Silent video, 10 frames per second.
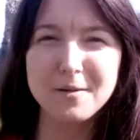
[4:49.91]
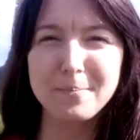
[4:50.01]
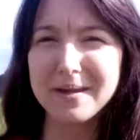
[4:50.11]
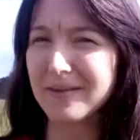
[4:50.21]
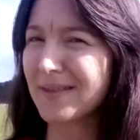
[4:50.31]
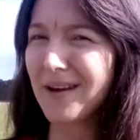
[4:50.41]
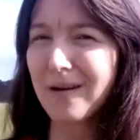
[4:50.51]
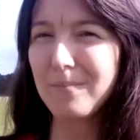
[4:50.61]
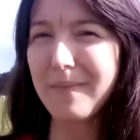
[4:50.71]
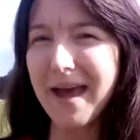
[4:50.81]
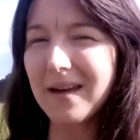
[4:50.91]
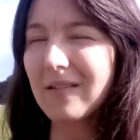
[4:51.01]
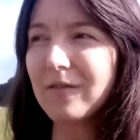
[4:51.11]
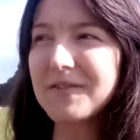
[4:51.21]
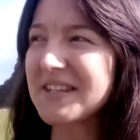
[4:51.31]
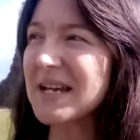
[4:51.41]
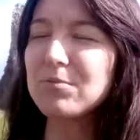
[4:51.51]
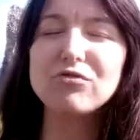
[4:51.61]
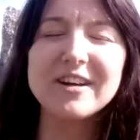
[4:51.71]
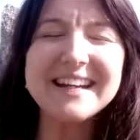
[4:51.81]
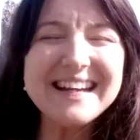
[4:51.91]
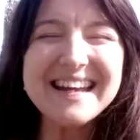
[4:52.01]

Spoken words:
that may have seemed really